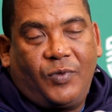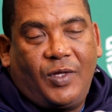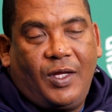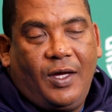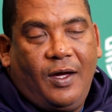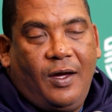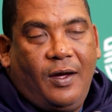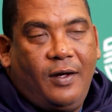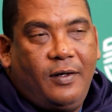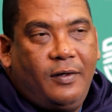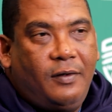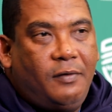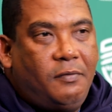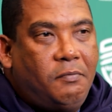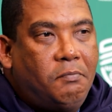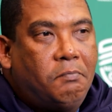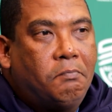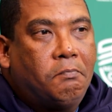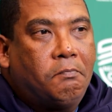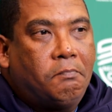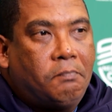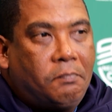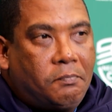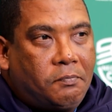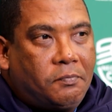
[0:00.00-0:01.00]
and
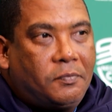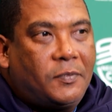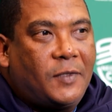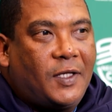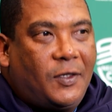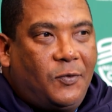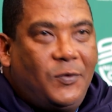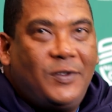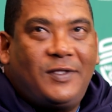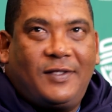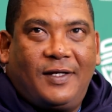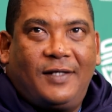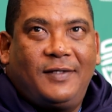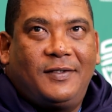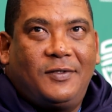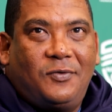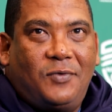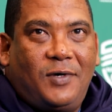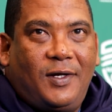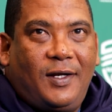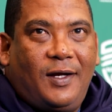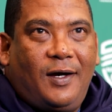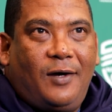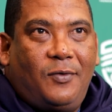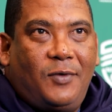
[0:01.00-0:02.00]
we trained the
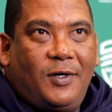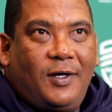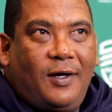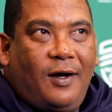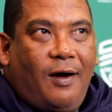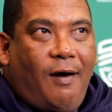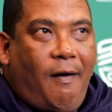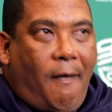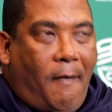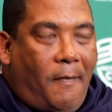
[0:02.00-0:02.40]
1 hour. Yeah.